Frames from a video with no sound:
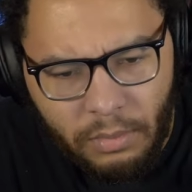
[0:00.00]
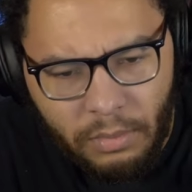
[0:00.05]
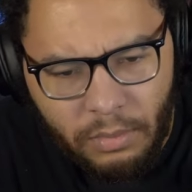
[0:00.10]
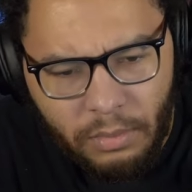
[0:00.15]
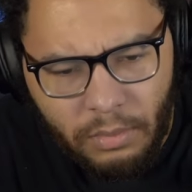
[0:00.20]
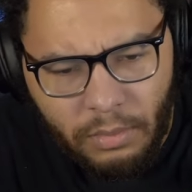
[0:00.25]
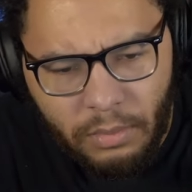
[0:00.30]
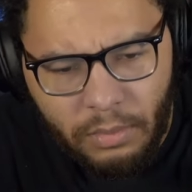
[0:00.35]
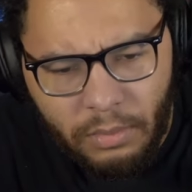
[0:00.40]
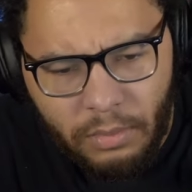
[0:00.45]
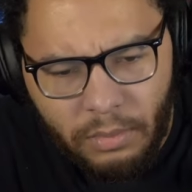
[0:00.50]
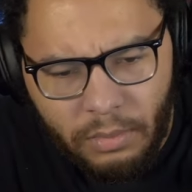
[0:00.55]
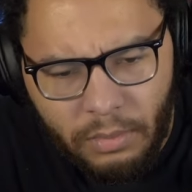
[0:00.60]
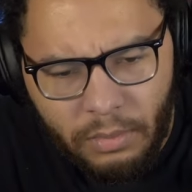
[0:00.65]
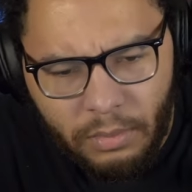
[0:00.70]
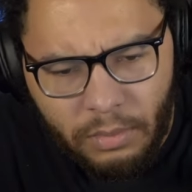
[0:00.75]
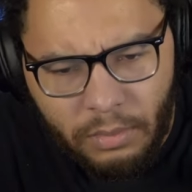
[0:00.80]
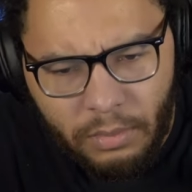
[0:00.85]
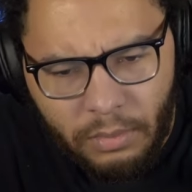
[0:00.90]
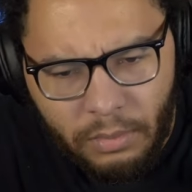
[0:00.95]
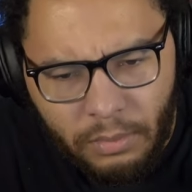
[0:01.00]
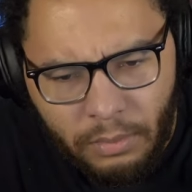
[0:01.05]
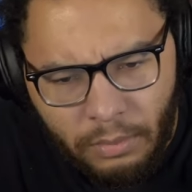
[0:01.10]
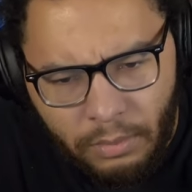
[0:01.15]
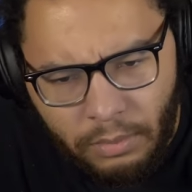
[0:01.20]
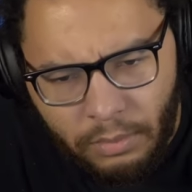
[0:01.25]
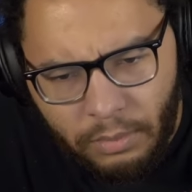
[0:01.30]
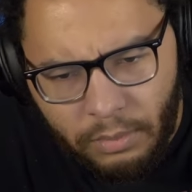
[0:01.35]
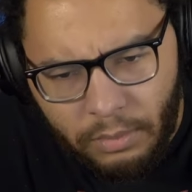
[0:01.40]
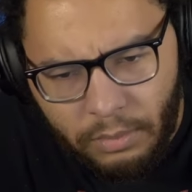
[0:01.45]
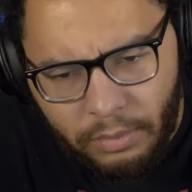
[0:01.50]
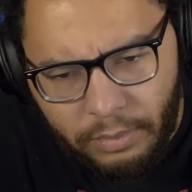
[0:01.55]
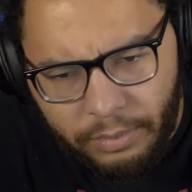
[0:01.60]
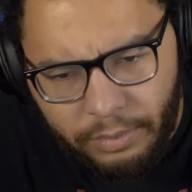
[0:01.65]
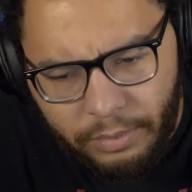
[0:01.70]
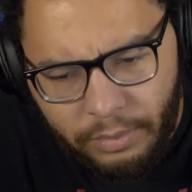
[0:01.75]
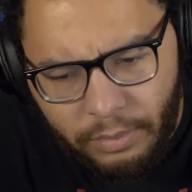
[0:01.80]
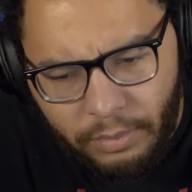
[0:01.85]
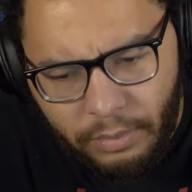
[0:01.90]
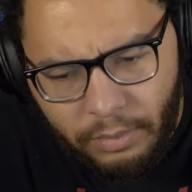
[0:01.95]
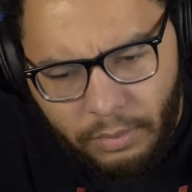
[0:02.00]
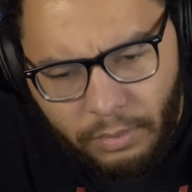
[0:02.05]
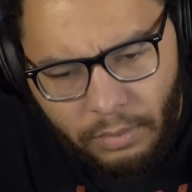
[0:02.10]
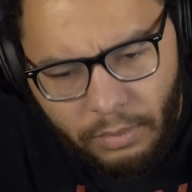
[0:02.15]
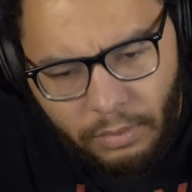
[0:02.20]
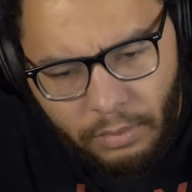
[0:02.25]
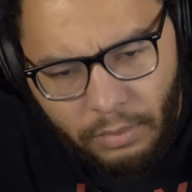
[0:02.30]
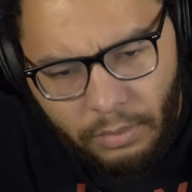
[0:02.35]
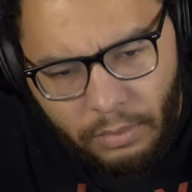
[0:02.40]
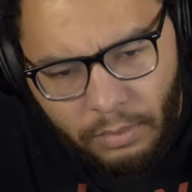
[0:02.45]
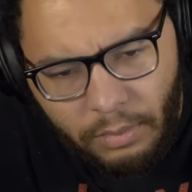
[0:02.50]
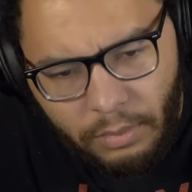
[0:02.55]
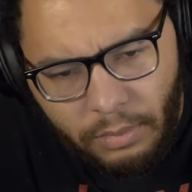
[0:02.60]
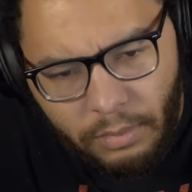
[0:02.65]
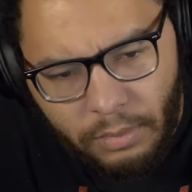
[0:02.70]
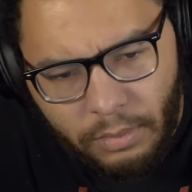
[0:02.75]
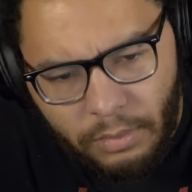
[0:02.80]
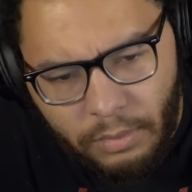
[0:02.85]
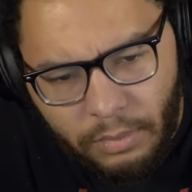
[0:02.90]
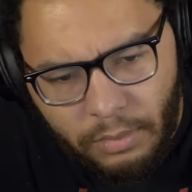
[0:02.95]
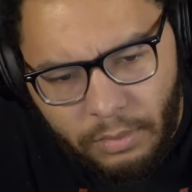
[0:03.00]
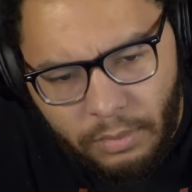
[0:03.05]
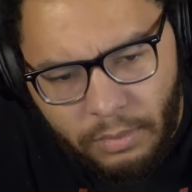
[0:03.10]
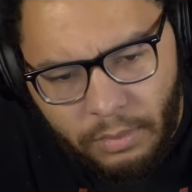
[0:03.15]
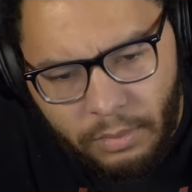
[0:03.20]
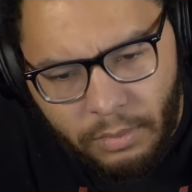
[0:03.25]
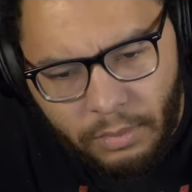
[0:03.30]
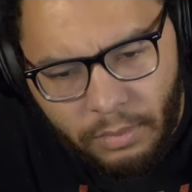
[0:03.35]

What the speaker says: Nothing is said.